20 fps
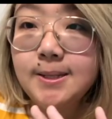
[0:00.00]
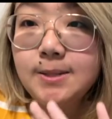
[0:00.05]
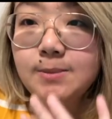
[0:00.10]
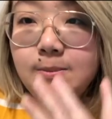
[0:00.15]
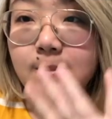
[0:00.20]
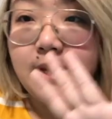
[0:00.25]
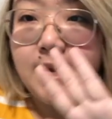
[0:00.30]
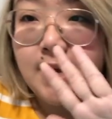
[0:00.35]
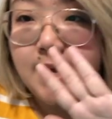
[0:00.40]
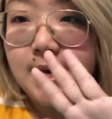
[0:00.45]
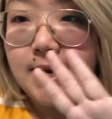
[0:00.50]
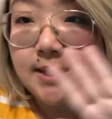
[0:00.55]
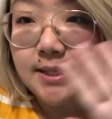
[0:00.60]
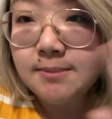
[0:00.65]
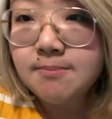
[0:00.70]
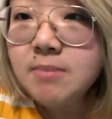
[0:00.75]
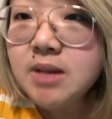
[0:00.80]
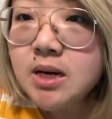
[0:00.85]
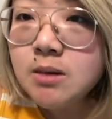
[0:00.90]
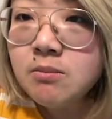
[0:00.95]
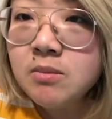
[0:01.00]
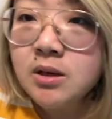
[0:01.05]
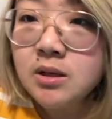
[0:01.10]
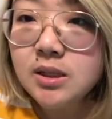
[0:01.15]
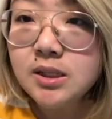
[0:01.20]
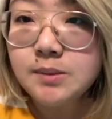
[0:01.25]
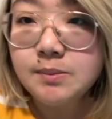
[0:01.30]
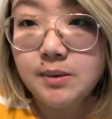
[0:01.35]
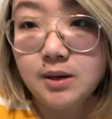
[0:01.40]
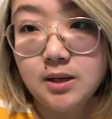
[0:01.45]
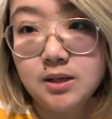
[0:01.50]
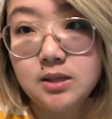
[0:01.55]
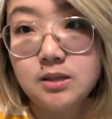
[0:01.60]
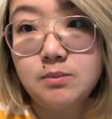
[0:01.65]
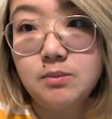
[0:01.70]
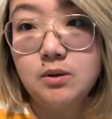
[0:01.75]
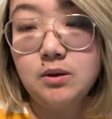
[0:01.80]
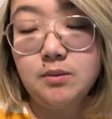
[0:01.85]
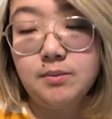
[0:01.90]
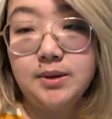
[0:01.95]
to be as minimal as
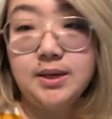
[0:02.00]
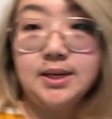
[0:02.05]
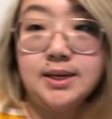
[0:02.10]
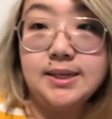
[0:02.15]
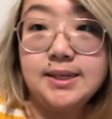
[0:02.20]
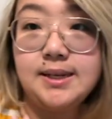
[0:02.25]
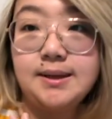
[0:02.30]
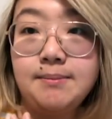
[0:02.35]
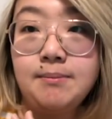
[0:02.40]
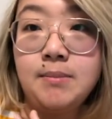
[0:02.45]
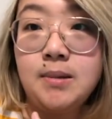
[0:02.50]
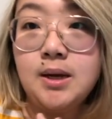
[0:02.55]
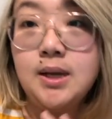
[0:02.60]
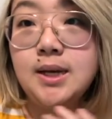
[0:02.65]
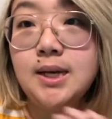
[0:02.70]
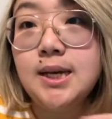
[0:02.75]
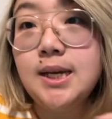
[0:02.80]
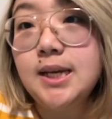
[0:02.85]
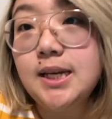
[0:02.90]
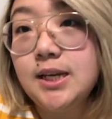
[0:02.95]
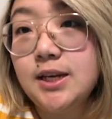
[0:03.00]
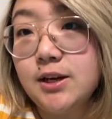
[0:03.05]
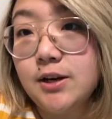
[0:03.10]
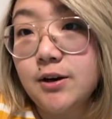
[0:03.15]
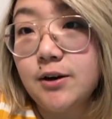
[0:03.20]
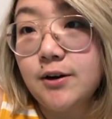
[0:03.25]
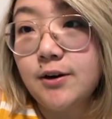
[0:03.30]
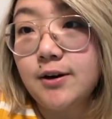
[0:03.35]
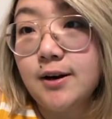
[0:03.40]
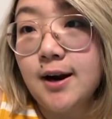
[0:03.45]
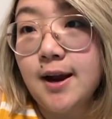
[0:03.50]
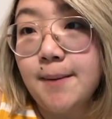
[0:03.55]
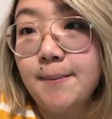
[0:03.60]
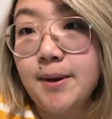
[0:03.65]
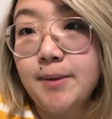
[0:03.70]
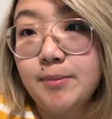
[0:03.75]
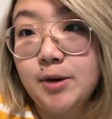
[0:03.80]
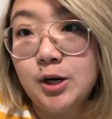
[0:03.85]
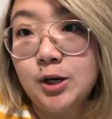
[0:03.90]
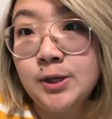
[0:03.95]
possible because I'm here at
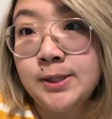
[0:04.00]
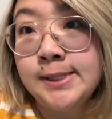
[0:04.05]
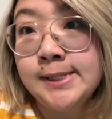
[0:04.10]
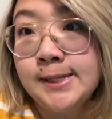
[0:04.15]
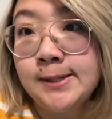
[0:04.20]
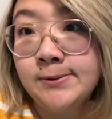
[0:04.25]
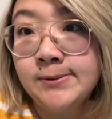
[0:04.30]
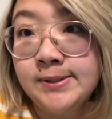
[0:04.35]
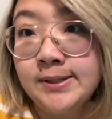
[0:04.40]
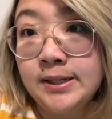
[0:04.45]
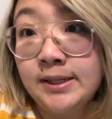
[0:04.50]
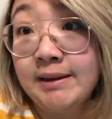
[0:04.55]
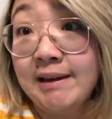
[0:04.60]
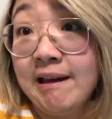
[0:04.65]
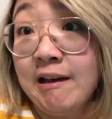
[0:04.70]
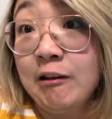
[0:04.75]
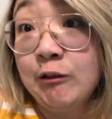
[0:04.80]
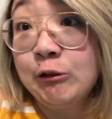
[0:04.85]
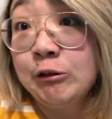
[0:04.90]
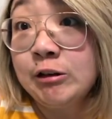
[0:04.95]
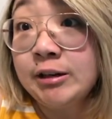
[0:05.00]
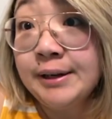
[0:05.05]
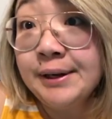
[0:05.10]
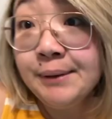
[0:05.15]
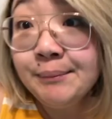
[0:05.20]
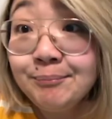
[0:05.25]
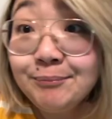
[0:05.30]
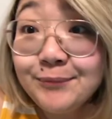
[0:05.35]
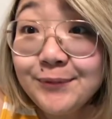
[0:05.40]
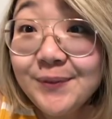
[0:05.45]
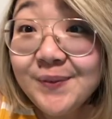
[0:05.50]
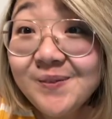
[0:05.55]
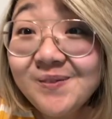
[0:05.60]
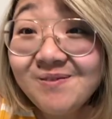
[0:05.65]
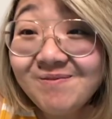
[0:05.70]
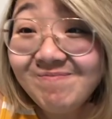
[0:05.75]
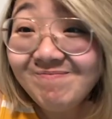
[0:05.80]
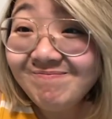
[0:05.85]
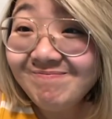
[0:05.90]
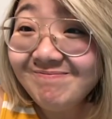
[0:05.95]
my parents' house in Calgary.
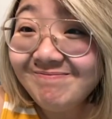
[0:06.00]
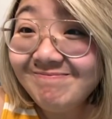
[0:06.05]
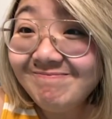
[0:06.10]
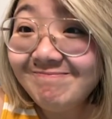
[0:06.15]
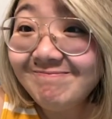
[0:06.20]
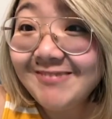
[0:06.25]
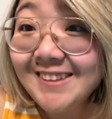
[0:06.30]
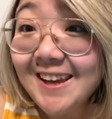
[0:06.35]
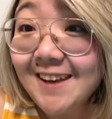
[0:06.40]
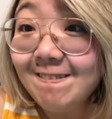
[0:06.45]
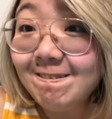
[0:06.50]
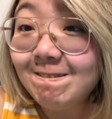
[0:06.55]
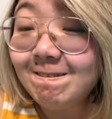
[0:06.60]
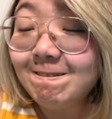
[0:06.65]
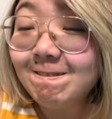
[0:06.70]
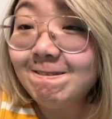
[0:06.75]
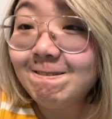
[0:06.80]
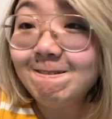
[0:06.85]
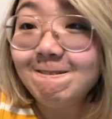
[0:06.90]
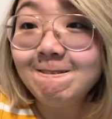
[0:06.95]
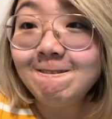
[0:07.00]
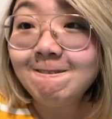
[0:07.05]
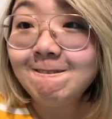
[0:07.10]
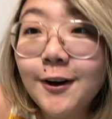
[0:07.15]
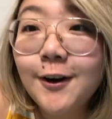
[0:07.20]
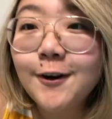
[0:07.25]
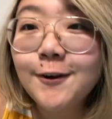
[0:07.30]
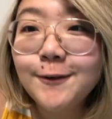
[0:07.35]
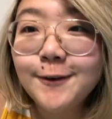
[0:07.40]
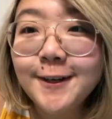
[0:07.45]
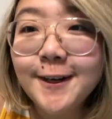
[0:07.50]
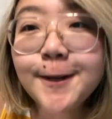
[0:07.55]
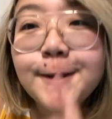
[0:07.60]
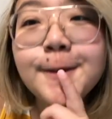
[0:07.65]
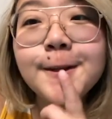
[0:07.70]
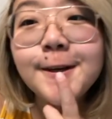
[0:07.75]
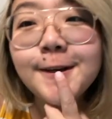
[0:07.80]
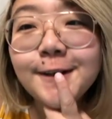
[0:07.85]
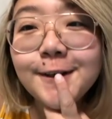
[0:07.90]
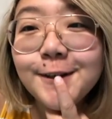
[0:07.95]
Yeah. Oh, and I
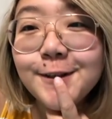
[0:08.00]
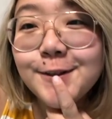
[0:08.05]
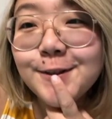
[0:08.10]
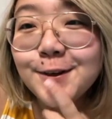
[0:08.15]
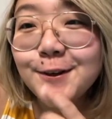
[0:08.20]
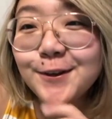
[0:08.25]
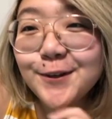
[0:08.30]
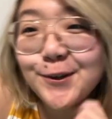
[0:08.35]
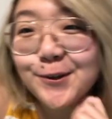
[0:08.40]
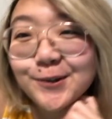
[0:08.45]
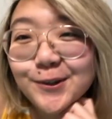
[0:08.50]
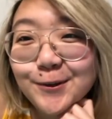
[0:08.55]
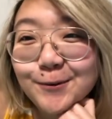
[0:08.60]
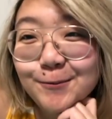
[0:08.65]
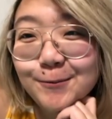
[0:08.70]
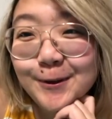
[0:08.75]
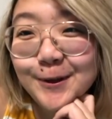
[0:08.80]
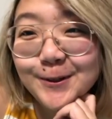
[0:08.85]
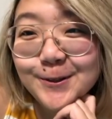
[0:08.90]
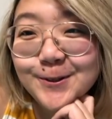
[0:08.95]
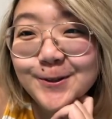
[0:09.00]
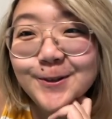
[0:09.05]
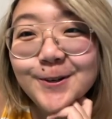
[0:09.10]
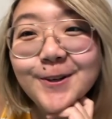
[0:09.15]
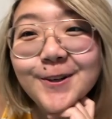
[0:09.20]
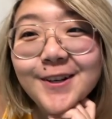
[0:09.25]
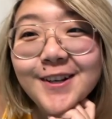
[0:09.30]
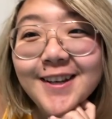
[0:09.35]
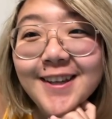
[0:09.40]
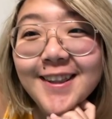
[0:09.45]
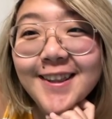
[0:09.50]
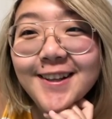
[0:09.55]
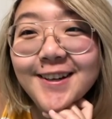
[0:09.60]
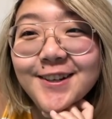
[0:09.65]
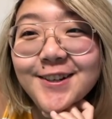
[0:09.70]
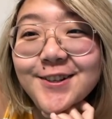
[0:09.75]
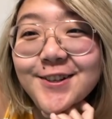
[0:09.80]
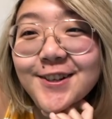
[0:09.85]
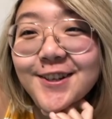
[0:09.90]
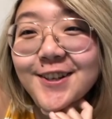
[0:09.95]
thought I'd show you the picture that
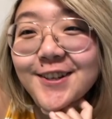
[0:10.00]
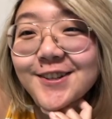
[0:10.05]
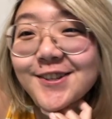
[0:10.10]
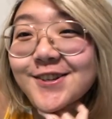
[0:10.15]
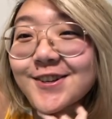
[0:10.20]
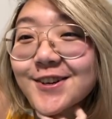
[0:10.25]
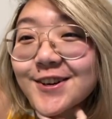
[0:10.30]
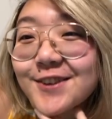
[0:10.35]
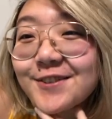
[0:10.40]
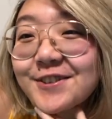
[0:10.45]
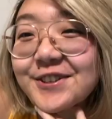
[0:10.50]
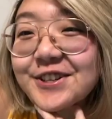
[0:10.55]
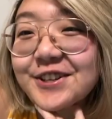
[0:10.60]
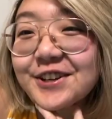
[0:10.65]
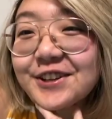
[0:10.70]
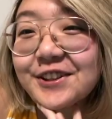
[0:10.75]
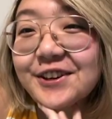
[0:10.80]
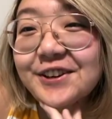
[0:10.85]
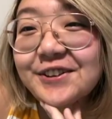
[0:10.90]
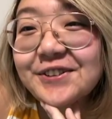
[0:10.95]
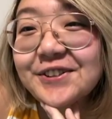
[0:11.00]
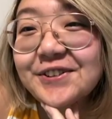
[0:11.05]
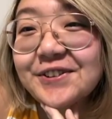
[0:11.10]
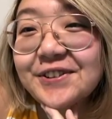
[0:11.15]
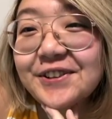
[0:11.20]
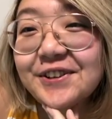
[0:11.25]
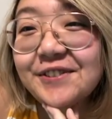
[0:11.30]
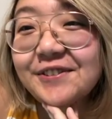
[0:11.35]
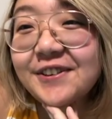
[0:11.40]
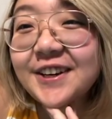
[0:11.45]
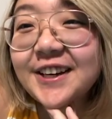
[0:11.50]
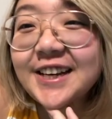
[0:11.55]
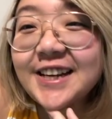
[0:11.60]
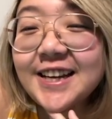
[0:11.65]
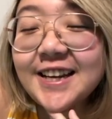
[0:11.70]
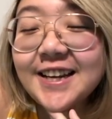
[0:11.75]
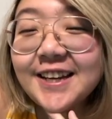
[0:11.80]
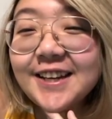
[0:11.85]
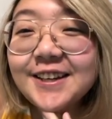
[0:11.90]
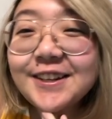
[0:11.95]
I took yesterday, which I thought was really
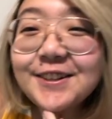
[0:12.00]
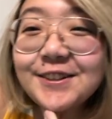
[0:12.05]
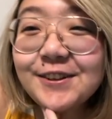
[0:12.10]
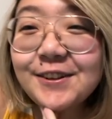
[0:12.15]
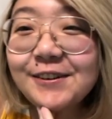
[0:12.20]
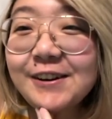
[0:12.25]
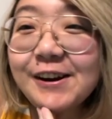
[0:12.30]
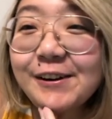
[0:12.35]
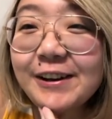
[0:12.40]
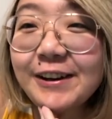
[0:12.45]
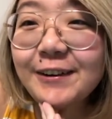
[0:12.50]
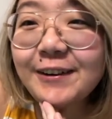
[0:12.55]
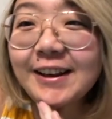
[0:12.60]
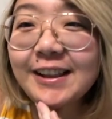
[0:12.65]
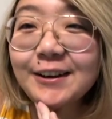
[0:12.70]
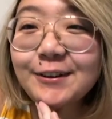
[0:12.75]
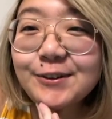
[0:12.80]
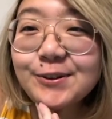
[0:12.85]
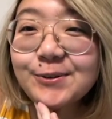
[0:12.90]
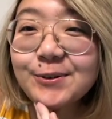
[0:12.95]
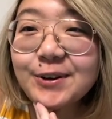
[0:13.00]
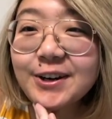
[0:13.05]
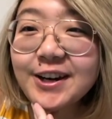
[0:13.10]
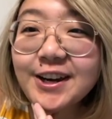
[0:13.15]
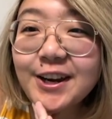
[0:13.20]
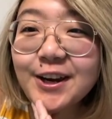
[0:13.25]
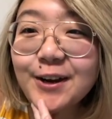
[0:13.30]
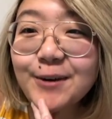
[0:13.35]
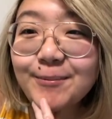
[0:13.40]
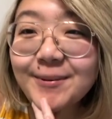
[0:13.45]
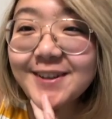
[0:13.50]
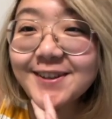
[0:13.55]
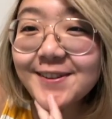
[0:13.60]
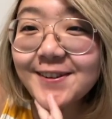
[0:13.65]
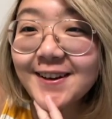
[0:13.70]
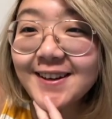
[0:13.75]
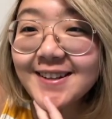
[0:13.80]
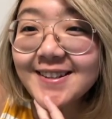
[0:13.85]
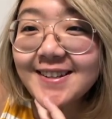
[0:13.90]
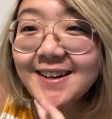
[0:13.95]
funny. So while I was working on my
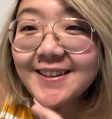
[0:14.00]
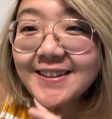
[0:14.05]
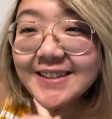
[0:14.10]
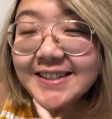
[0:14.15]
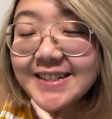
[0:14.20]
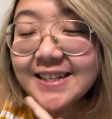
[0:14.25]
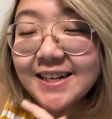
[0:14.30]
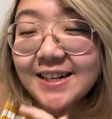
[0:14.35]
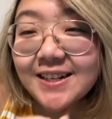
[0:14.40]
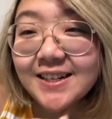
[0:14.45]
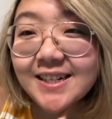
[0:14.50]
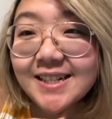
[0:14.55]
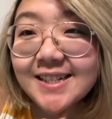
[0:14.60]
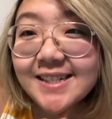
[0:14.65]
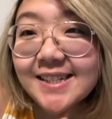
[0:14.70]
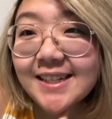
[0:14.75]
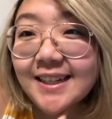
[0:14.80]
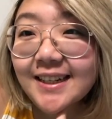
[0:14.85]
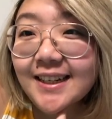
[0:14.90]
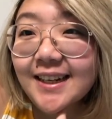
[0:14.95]
socks downstairs,